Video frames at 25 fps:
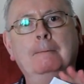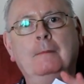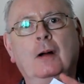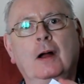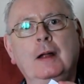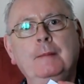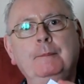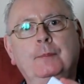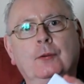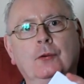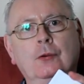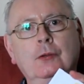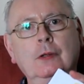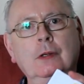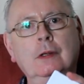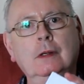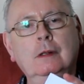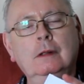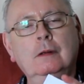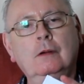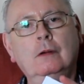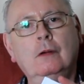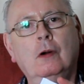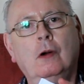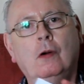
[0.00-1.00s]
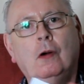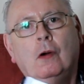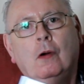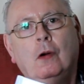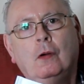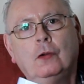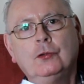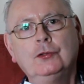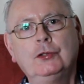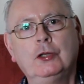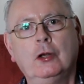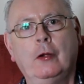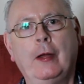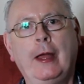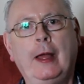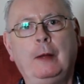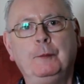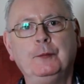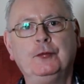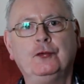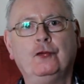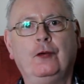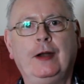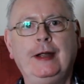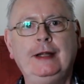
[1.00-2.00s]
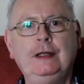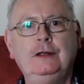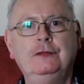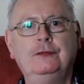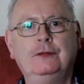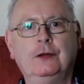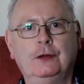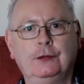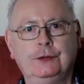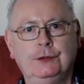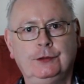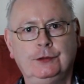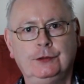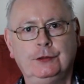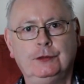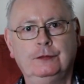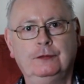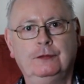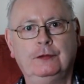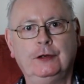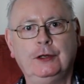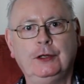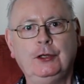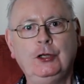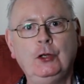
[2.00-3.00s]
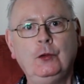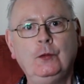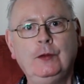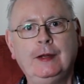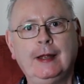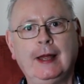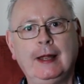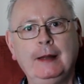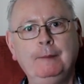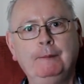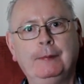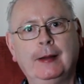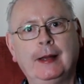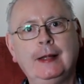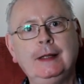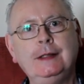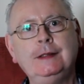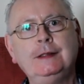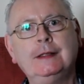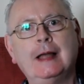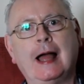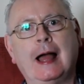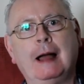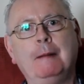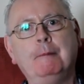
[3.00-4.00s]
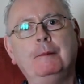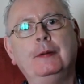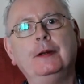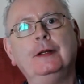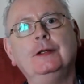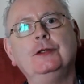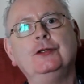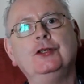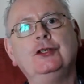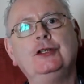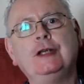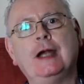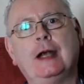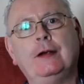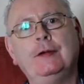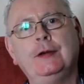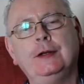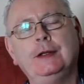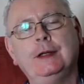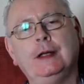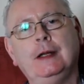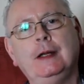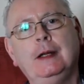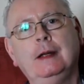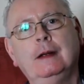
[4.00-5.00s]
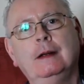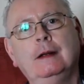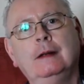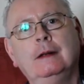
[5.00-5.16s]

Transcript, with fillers: My book also helps raise funds for a UK-based ambulance charity.